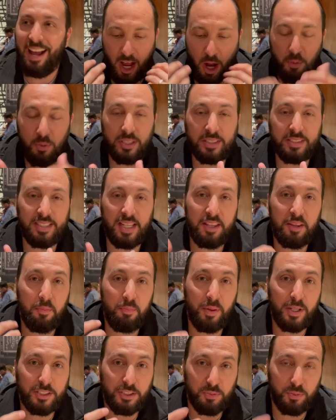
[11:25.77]
I want to say the
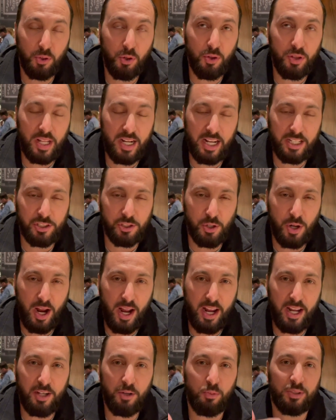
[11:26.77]
best roll that I
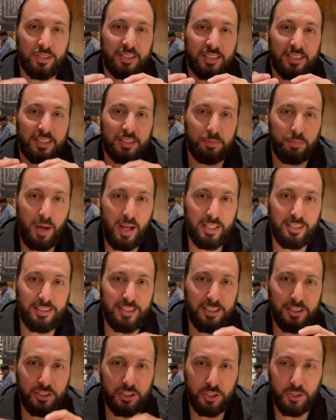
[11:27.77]
tried was the
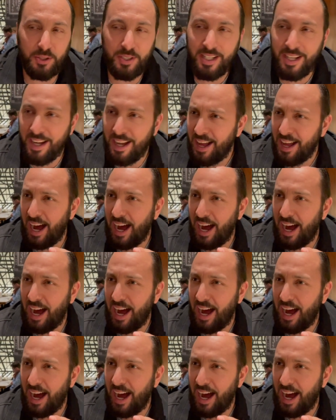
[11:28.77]
spicy tuna.